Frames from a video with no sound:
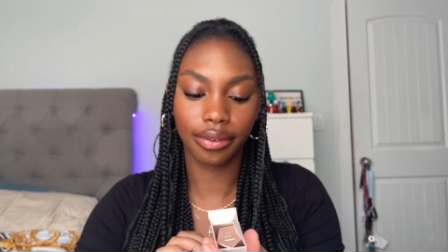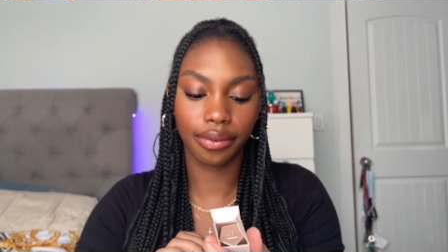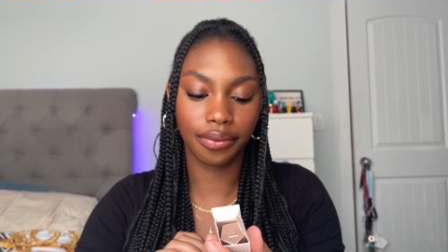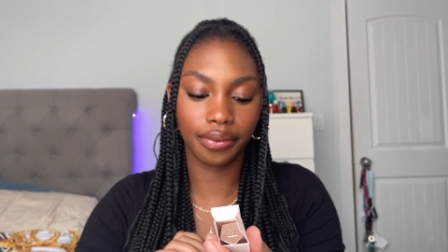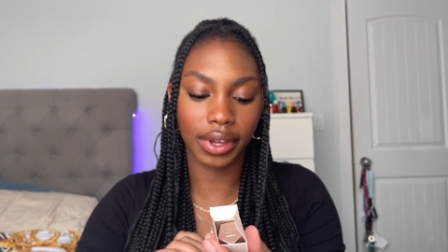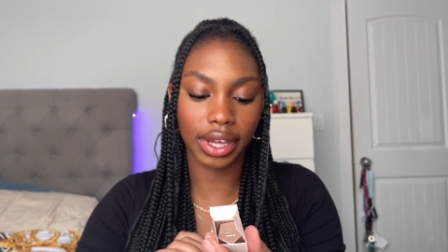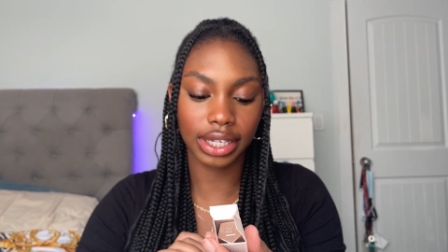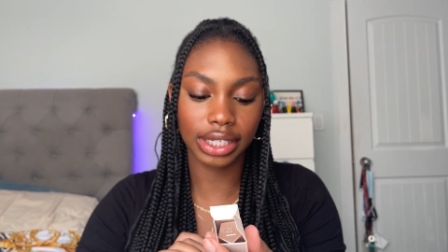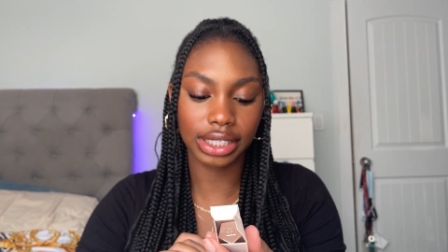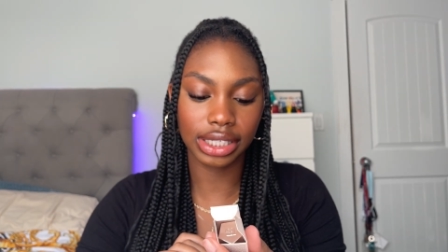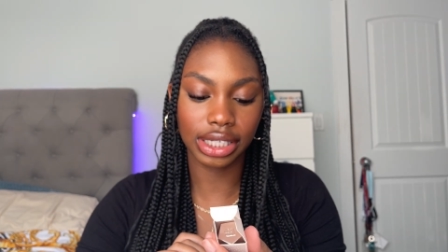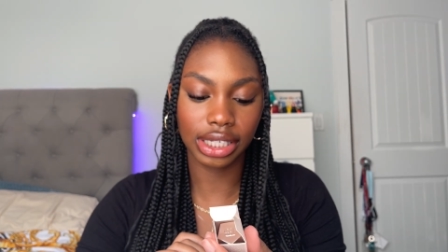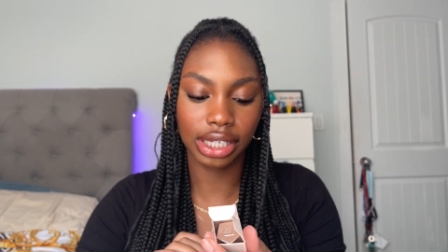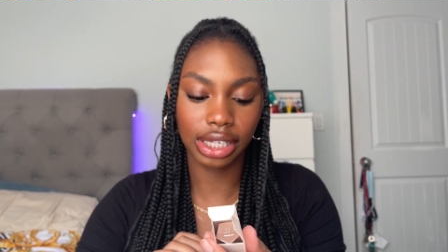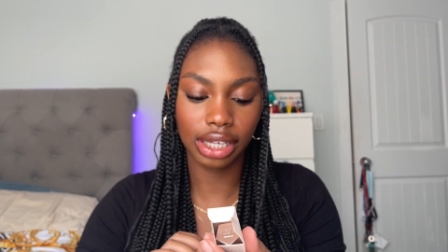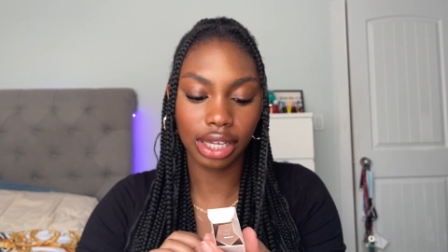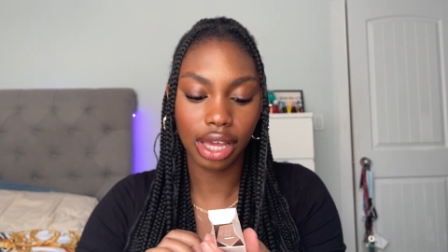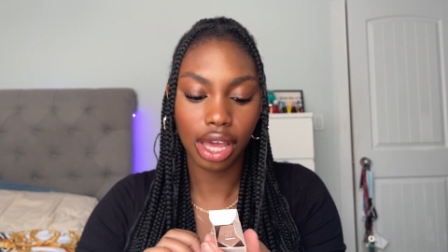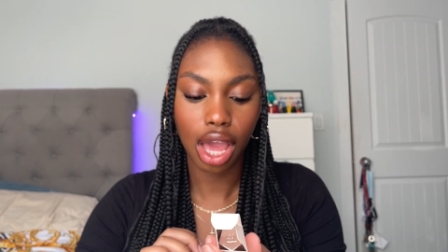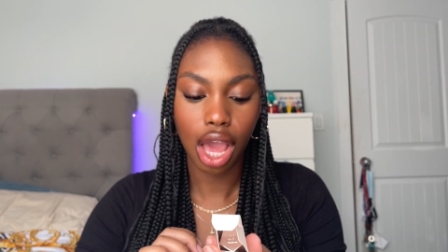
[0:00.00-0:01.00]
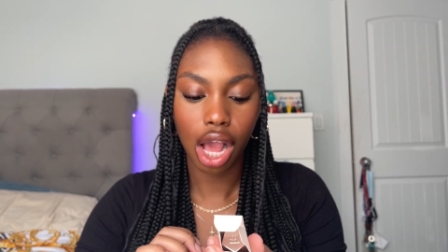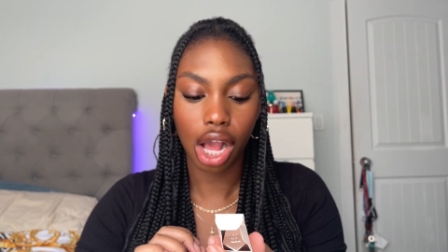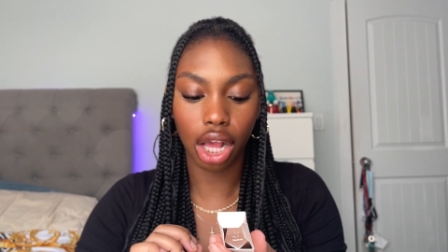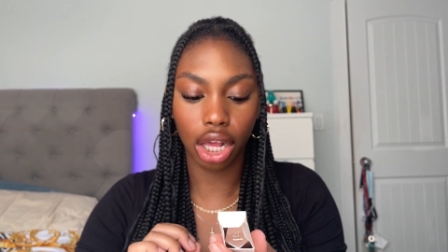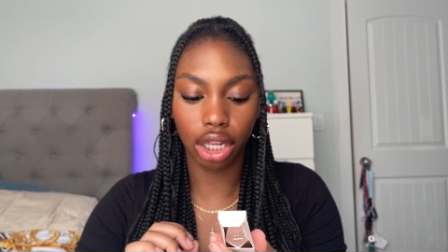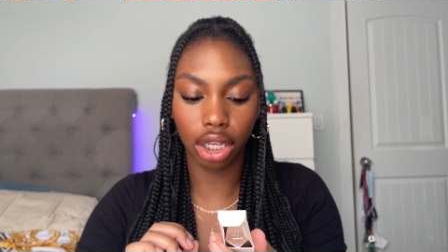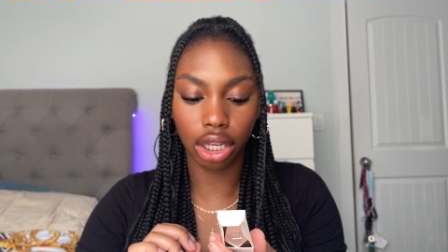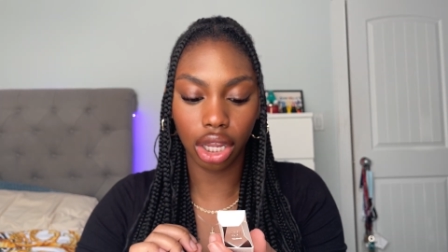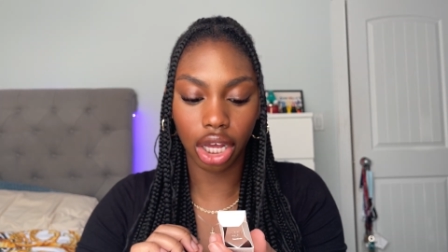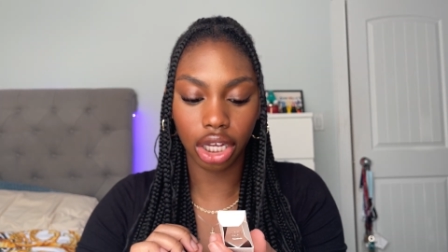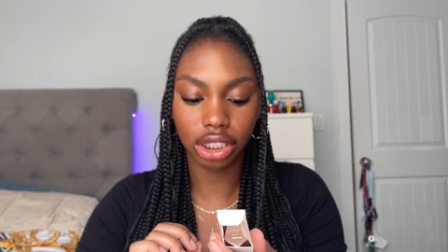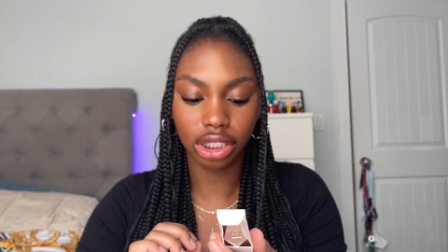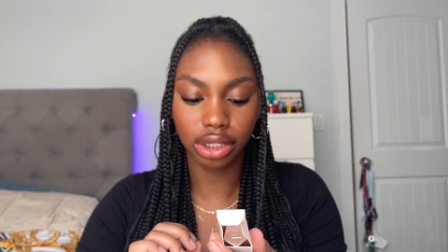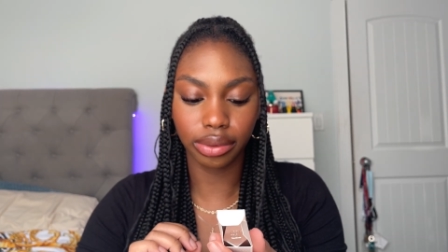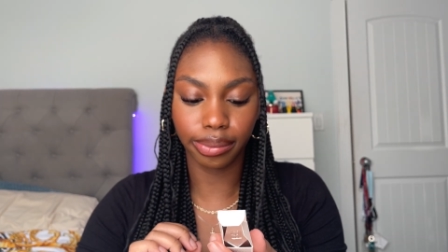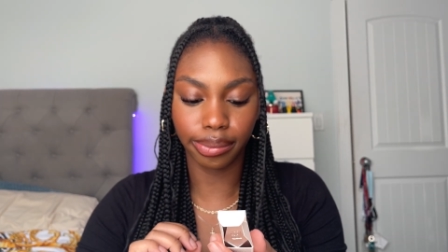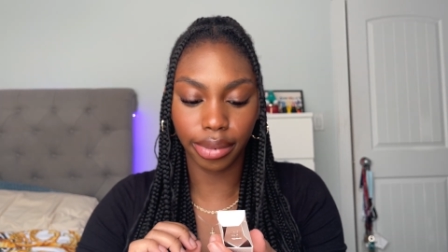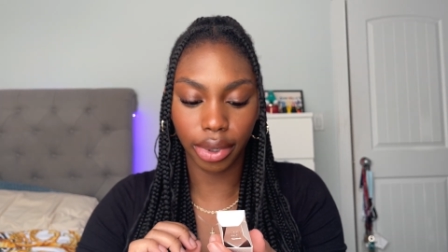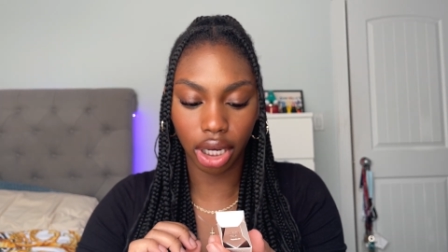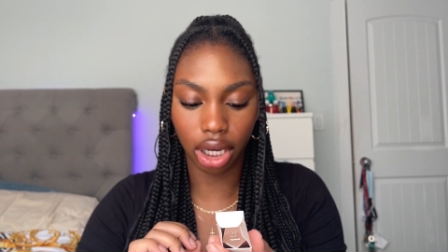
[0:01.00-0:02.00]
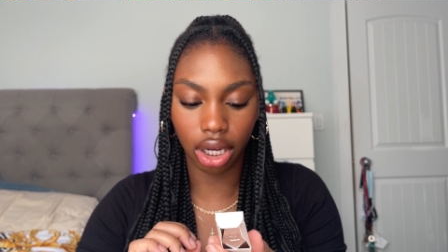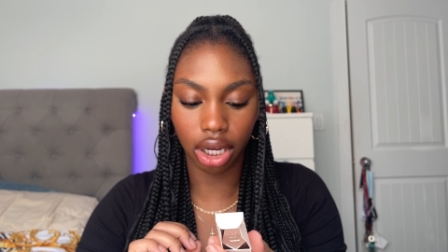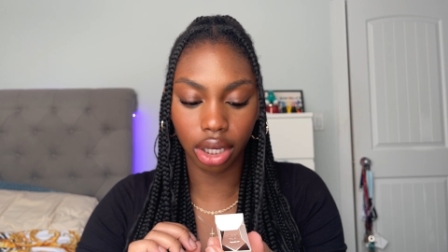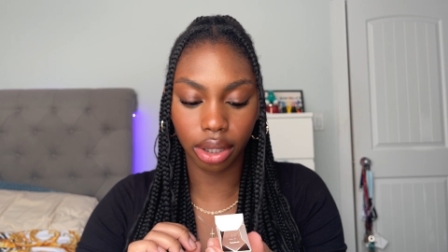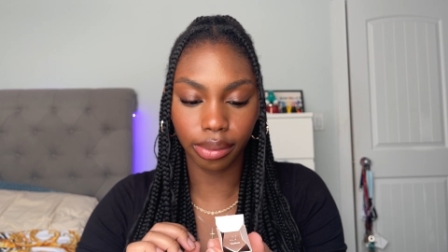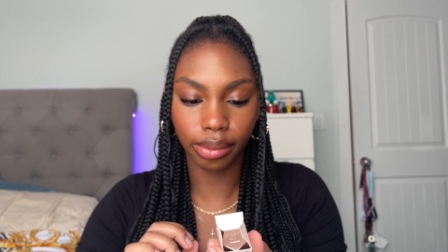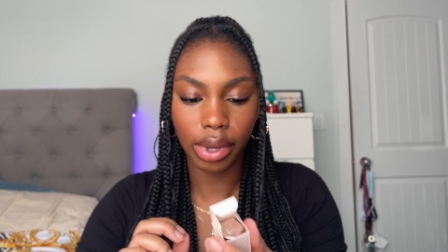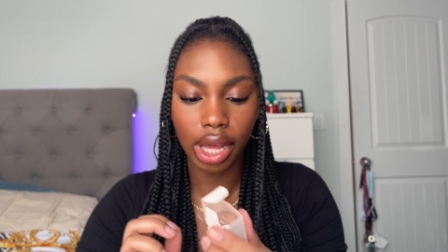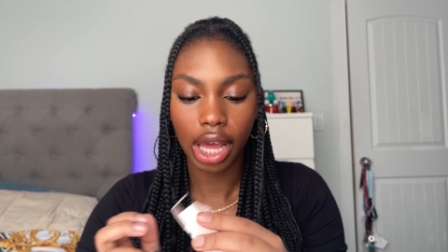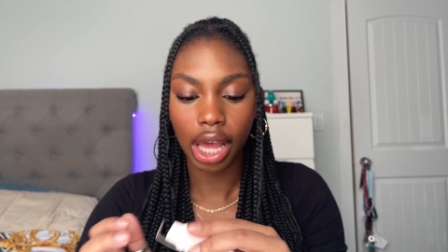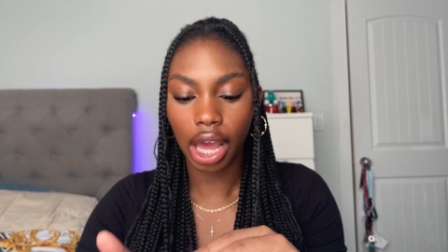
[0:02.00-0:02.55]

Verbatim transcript: Fenty Gloss Bomb.